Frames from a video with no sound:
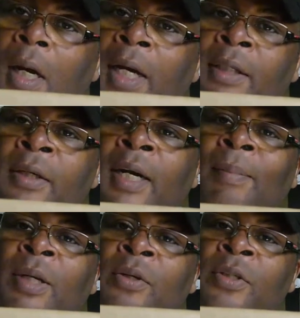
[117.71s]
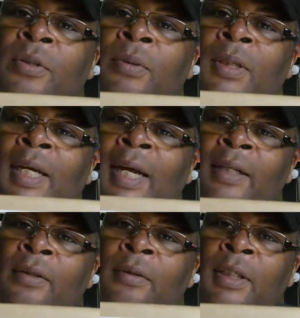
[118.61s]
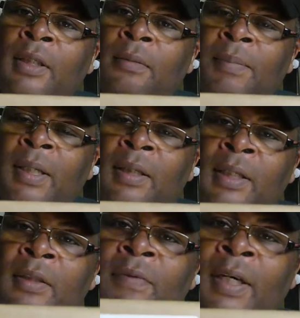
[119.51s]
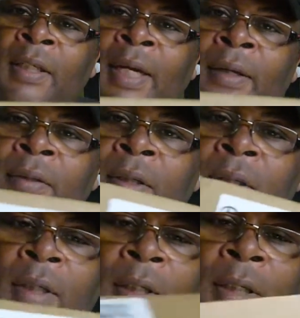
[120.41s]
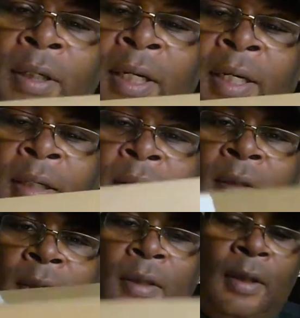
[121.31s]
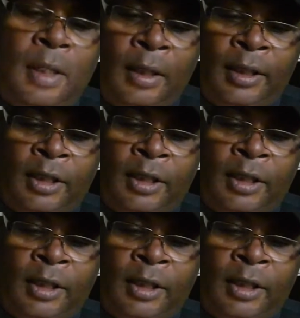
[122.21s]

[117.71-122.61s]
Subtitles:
I don't know how my nozzle will handle this, but let's find out. Okay, I'm going to